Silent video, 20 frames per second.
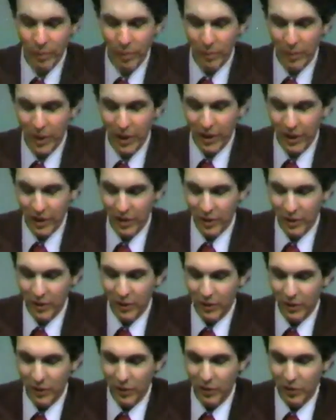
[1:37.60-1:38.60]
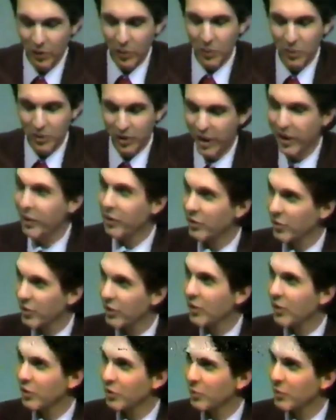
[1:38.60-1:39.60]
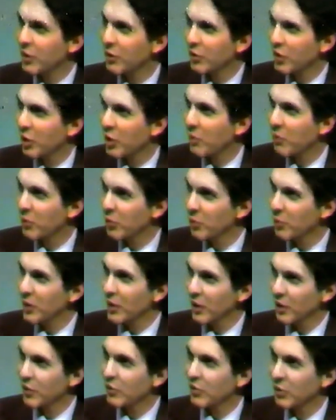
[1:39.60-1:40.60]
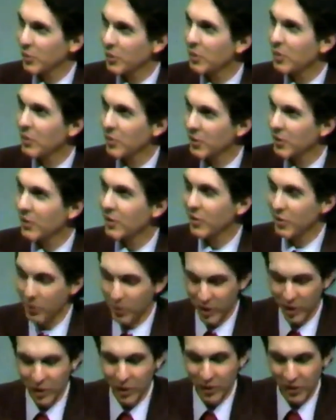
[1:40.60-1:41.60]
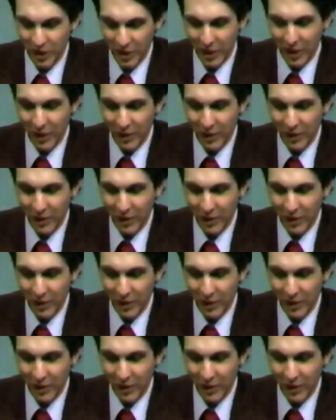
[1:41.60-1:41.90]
back in school days, the speech therapist being in school, doing their thing.